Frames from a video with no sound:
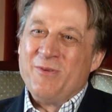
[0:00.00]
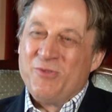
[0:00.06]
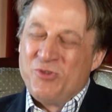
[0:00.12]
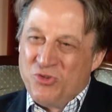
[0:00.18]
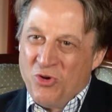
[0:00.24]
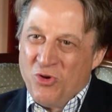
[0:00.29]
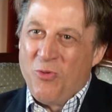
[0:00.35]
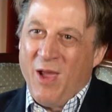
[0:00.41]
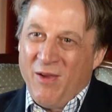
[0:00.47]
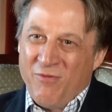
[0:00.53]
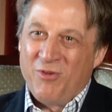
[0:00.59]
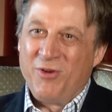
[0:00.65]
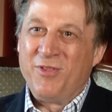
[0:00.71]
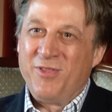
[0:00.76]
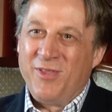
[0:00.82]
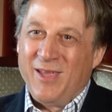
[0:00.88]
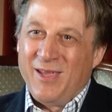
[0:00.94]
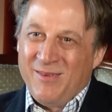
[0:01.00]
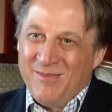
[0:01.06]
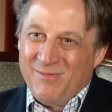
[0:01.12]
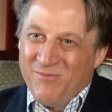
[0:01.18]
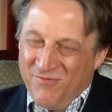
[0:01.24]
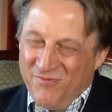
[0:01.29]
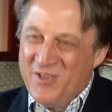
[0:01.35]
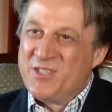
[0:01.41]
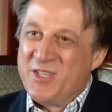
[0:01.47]
do everything
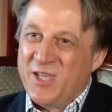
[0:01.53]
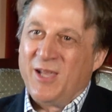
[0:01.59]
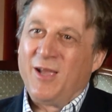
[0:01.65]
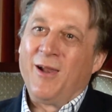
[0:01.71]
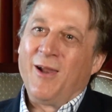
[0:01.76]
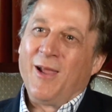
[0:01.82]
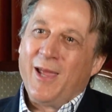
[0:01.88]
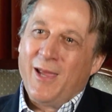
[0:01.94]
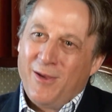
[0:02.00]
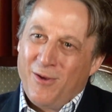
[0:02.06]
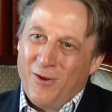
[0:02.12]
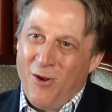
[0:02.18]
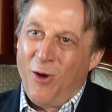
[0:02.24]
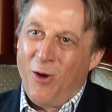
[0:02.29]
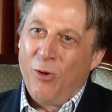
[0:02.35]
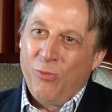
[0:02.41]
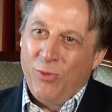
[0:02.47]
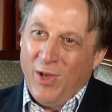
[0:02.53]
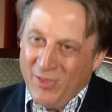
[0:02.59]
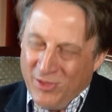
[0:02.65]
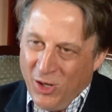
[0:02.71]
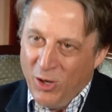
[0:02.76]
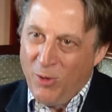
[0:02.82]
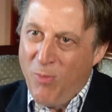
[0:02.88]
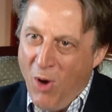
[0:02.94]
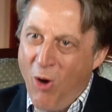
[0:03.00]
physically, you know, at the
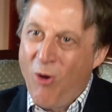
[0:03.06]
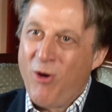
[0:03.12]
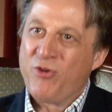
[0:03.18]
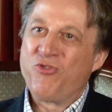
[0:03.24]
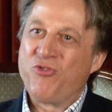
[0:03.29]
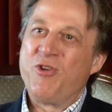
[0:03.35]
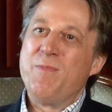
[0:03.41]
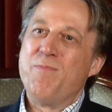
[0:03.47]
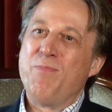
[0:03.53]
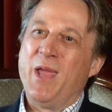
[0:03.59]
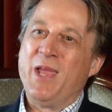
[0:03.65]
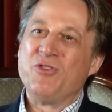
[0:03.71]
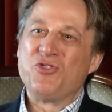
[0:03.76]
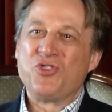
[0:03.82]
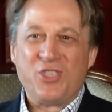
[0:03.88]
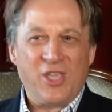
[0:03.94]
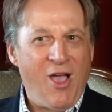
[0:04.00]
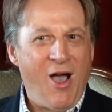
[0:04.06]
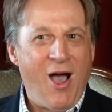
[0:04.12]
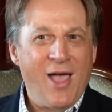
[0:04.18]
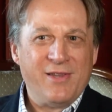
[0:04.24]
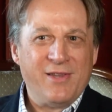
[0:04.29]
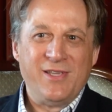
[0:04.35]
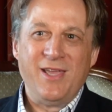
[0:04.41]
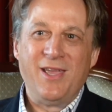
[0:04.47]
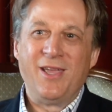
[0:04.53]
laboratory bench. The
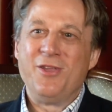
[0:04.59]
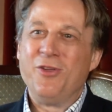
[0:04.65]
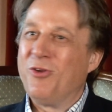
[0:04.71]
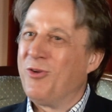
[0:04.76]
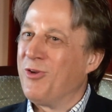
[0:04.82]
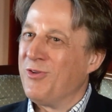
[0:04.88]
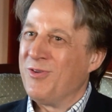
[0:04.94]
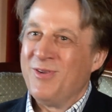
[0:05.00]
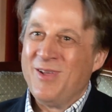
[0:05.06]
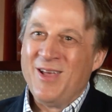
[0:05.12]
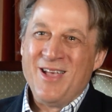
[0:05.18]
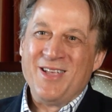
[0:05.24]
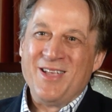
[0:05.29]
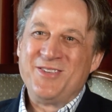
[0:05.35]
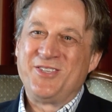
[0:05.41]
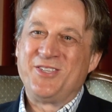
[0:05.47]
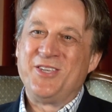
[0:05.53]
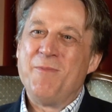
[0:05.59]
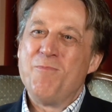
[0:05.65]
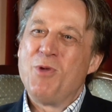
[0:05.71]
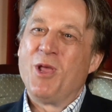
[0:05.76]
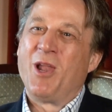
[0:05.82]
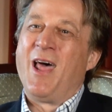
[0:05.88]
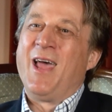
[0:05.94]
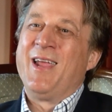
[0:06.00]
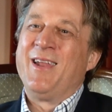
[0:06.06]
idea you can
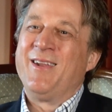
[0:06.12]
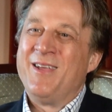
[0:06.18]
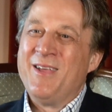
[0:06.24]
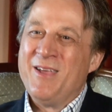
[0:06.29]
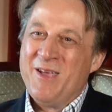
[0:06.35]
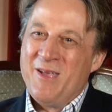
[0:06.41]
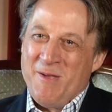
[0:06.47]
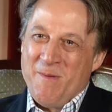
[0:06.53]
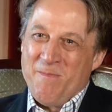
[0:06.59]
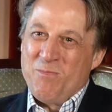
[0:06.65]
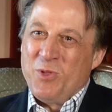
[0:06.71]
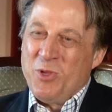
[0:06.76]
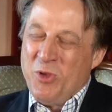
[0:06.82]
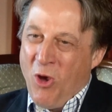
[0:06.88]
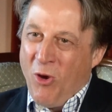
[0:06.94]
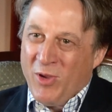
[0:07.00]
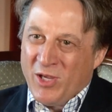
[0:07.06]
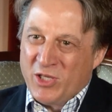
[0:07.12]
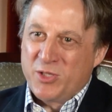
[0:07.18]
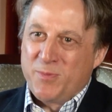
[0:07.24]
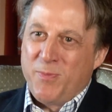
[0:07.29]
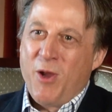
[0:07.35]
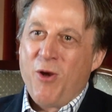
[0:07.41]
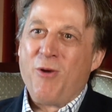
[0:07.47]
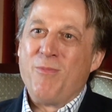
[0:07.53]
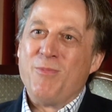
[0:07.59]
simulate, you know,
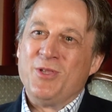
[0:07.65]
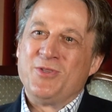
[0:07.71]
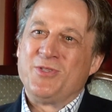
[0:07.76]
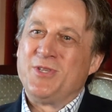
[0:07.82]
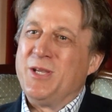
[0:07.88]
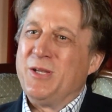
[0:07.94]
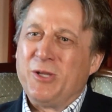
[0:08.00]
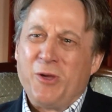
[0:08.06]
experiments in